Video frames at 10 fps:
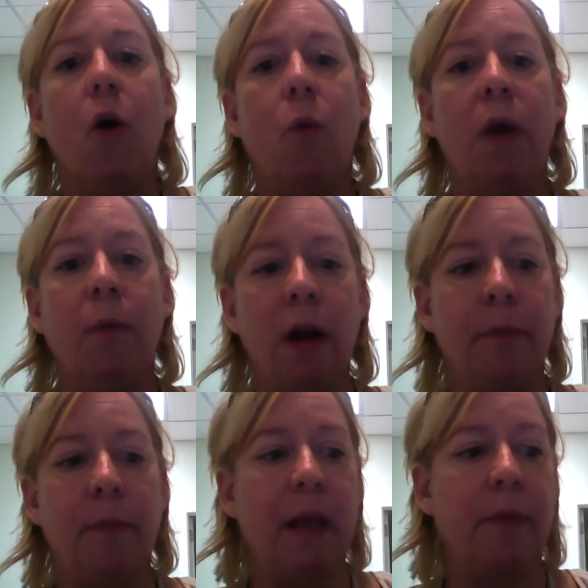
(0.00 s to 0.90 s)
We want to
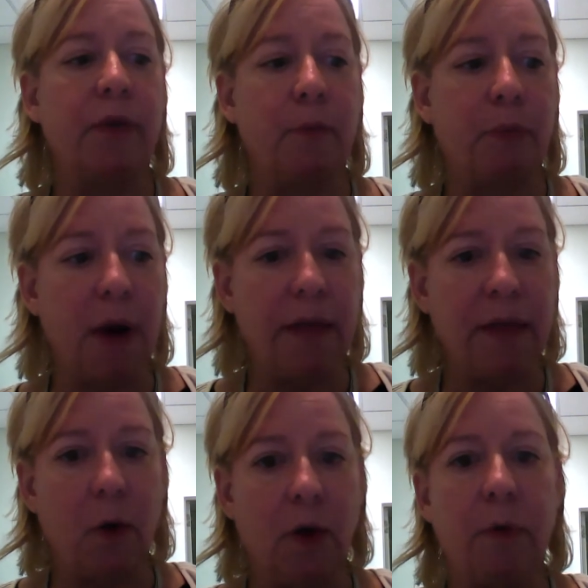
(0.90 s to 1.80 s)
be able to breath
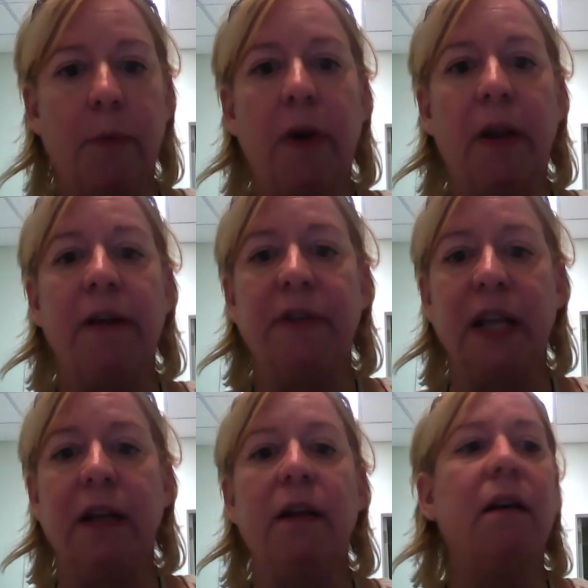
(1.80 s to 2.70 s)
hold when we're
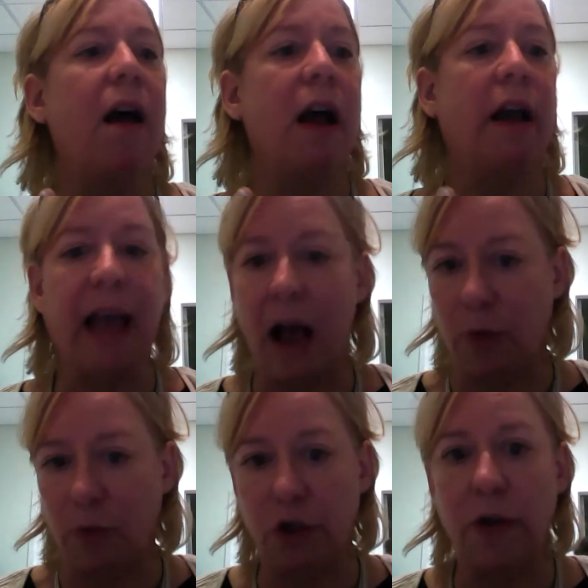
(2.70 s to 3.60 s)
lifting a
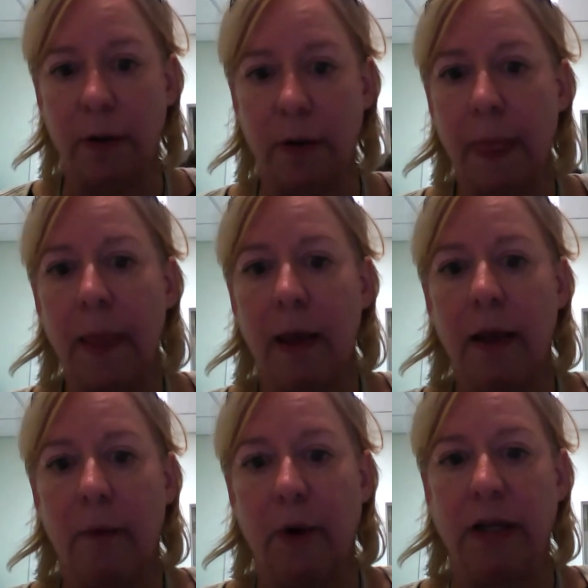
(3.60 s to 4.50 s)
couch,
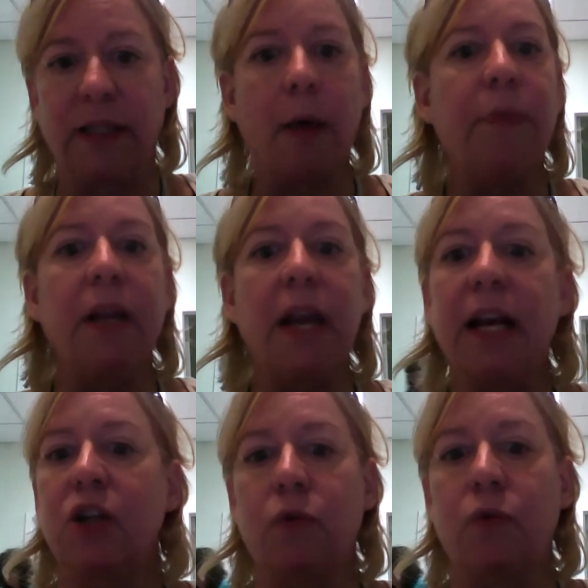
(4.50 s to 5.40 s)
when it's something
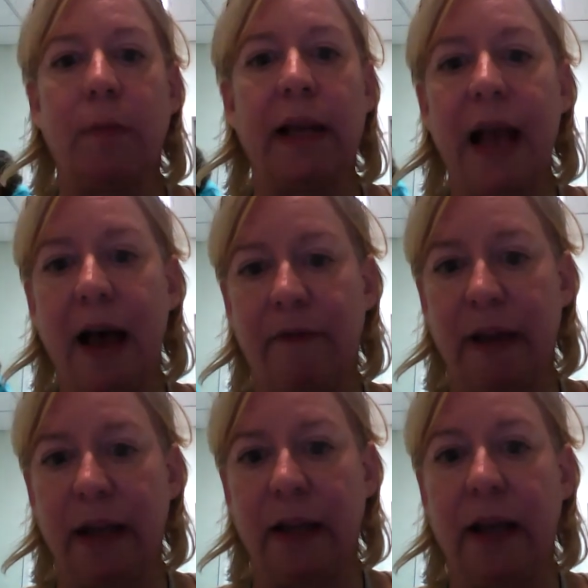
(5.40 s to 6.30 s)
extremely
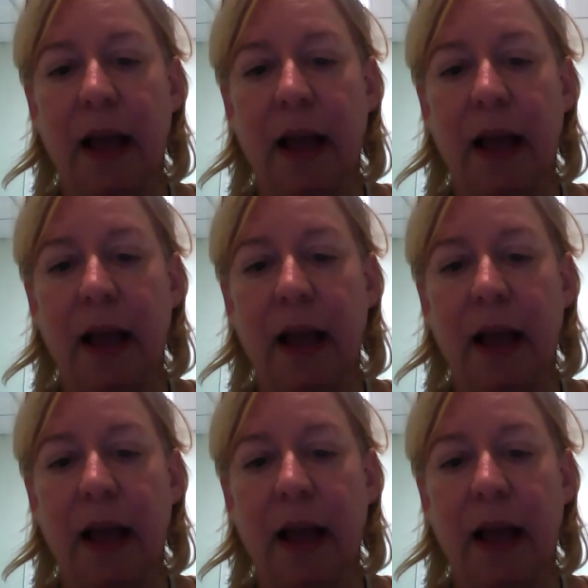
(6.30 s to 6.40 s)
heavy.